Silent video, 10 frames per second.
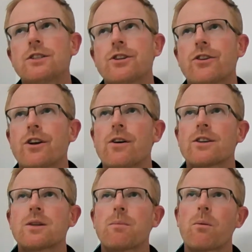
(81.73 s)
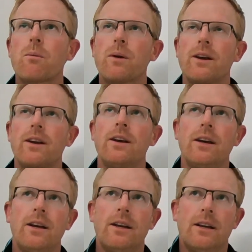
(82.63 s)
don't know, actually probably
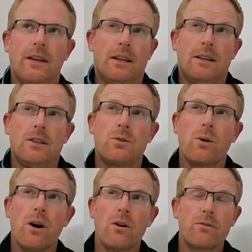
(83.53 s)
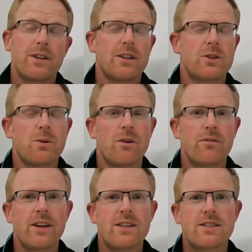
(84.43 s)
10 to 12
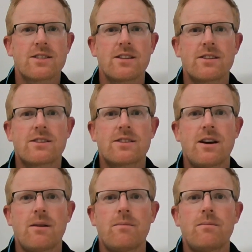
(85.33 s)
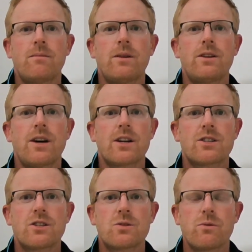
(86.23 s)
years since
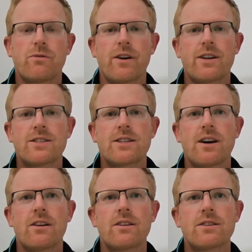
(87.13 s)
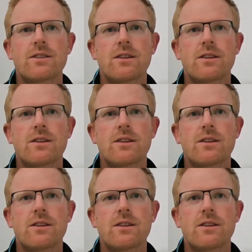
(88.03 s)
inductions were phased out is